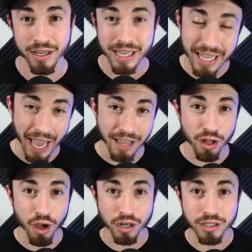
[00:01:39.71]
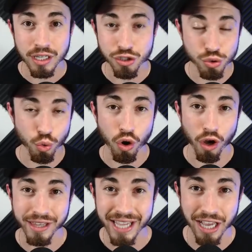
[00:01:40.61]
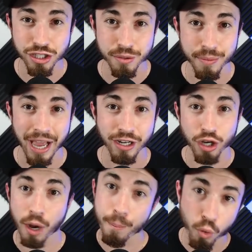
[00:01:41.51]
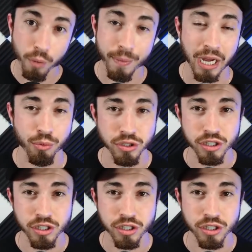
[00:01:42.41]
He headlocked Storr on the edge of the mat, got more back points.